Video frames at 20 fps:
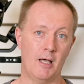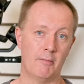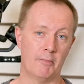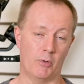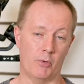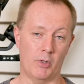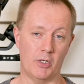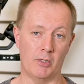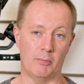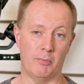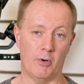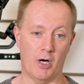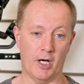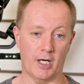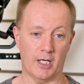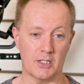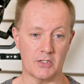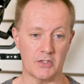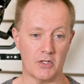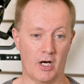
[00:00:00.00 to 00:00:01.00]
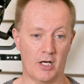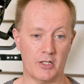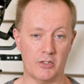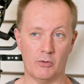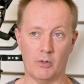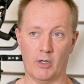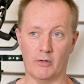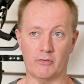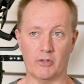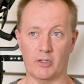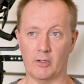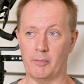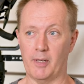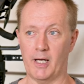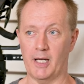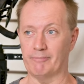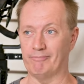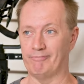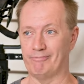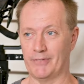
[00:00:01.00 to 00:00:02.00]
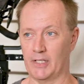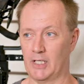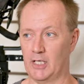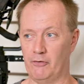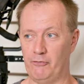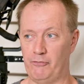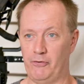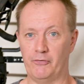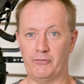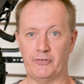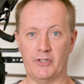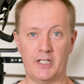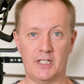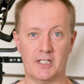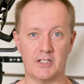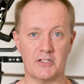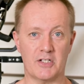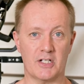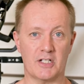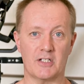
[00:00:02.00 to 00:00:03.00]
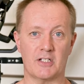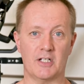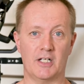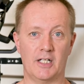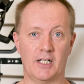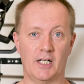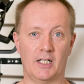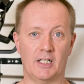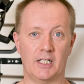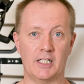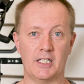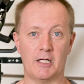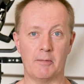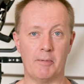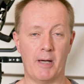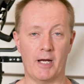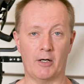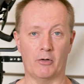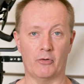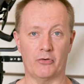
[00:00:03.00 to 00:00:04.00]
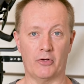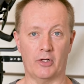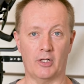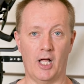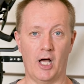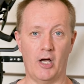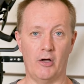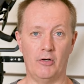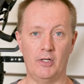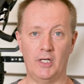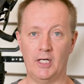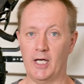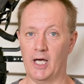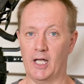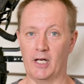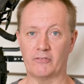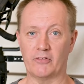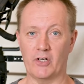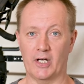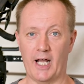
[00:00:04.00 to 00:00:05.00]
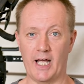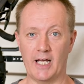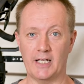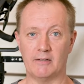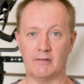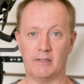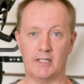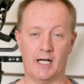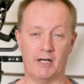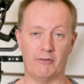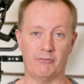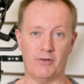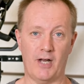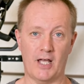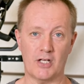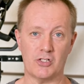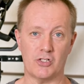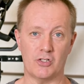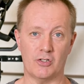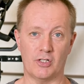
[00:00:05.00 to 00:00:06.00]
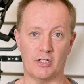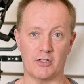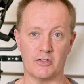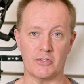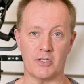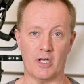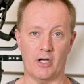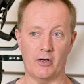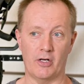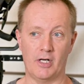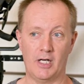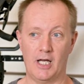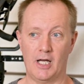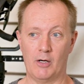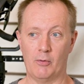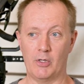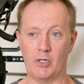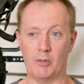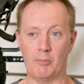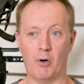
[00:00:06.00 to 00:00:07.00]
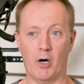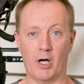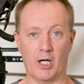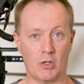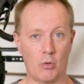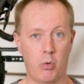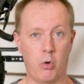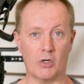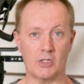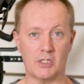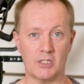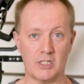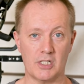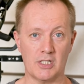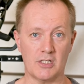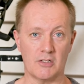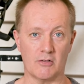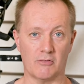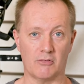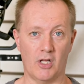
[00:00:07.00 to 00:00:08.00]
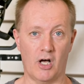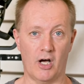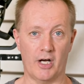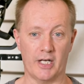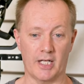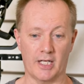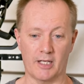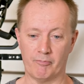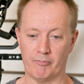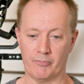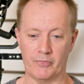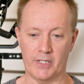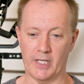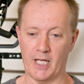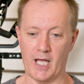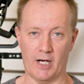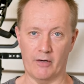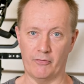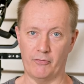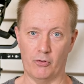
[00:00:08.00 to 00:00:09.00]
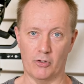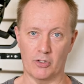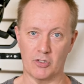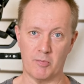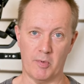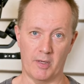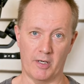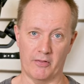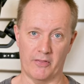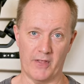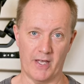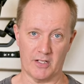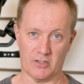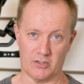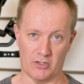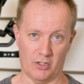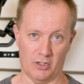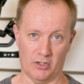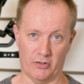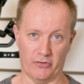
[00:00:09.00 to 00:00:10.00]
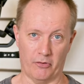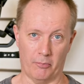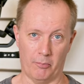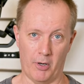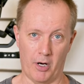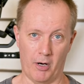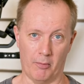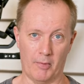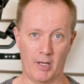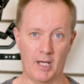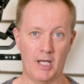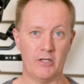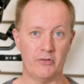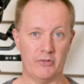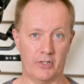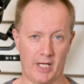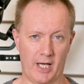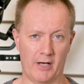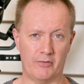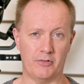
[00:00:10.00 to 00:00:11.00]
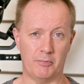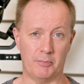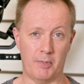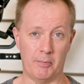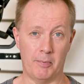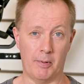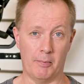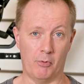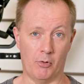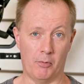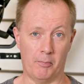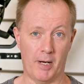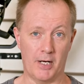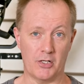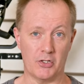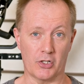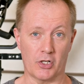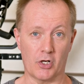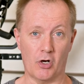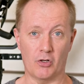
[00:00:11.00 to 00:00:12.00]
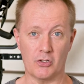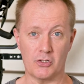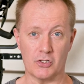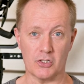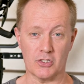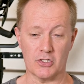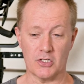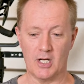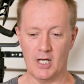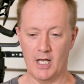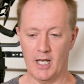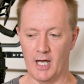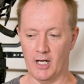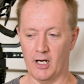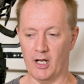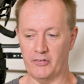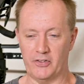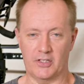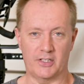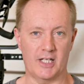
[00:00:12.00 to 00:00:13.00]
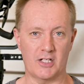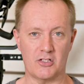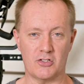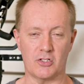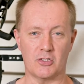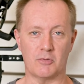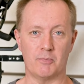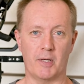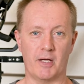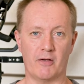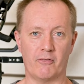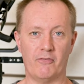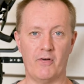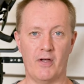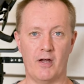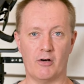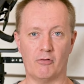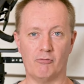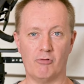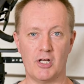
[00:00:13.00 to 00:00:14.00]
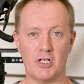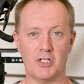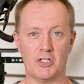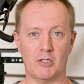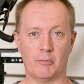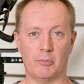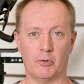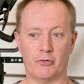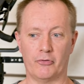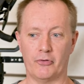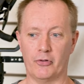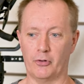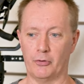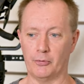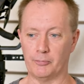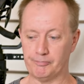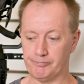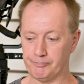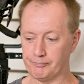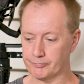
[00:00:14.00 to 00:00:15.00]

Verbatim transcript: But when you're buying, as I do, I've got about 15 to 16 LED panels alone, and I've got eight uh, flash units. So when you're buying quantities of lighting, you can't afford to spend $1,000 a pop. So you have to be a bit more budget conscious. And I think that's just being fair and reasonable too.